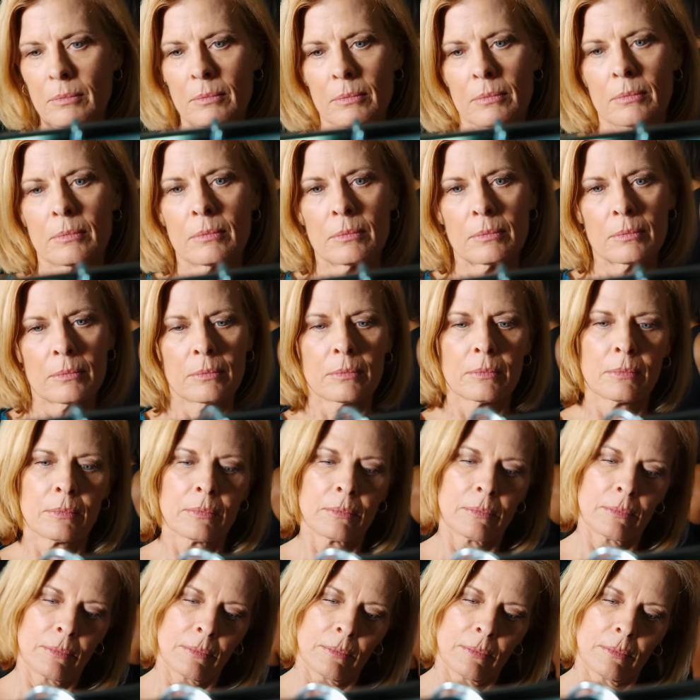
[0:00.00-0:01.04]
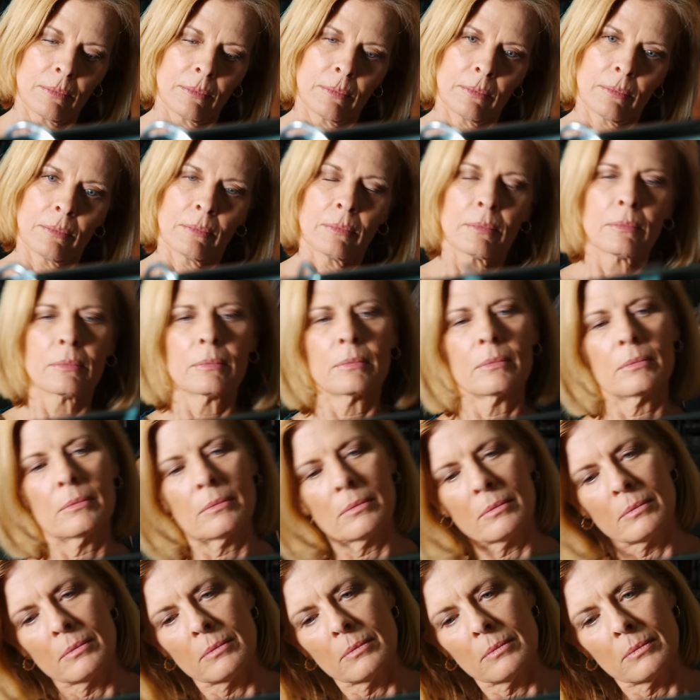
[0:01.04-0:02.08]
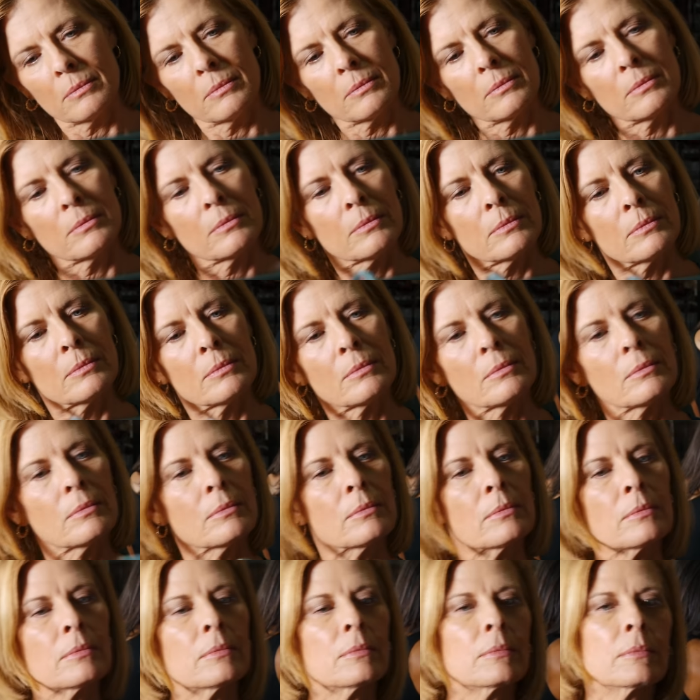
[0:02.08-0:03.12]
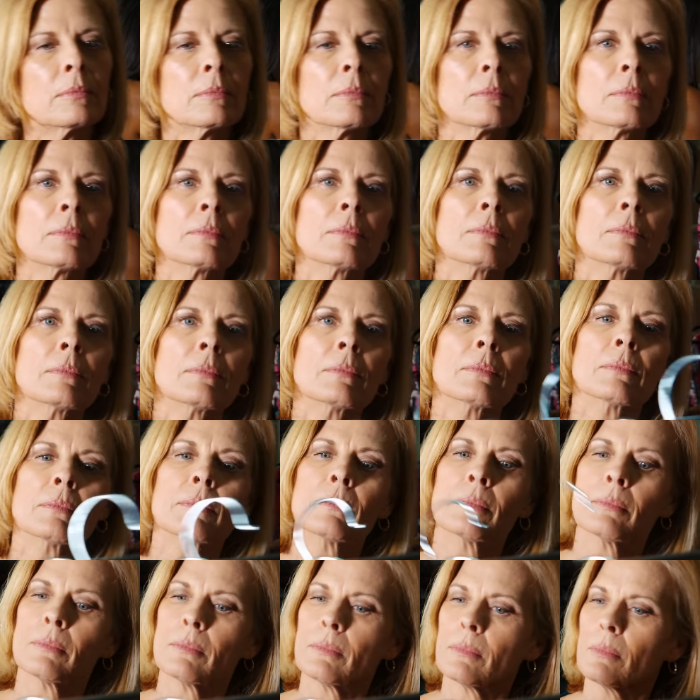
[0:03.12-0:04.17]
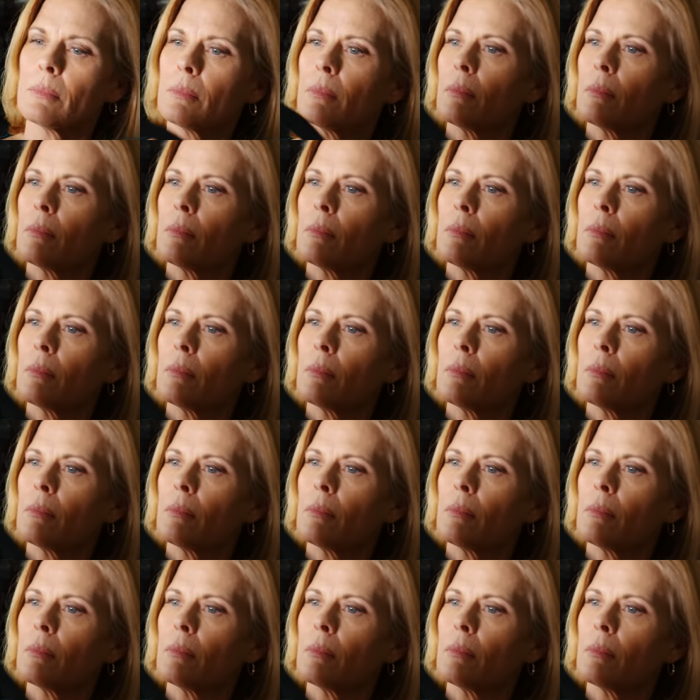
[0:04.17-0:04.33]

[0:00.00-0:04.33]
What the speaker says: No one is speaking in this clip.